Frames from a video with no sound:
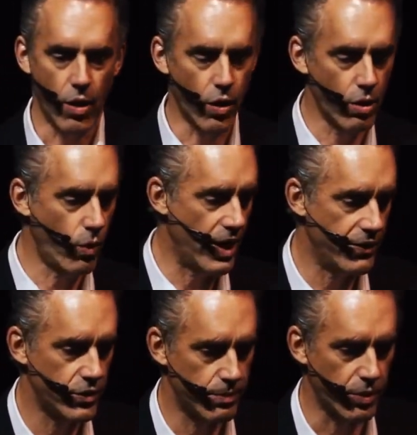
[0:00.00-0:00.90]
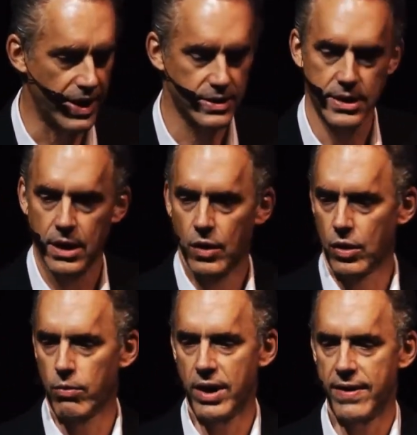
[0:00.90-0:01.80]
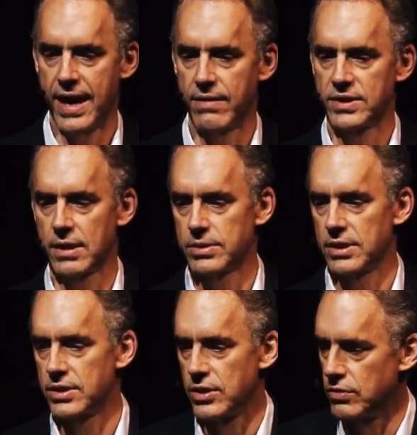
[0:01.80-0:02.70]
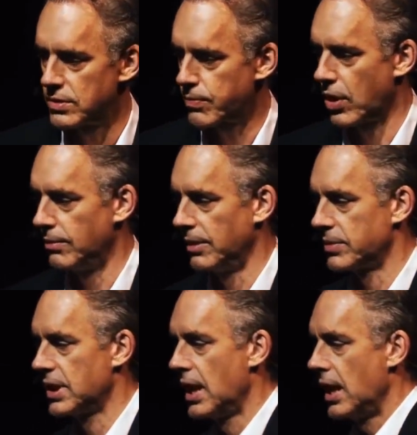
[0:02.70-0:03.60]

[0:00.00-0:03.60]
or why they're depressed or why they have substance use problems.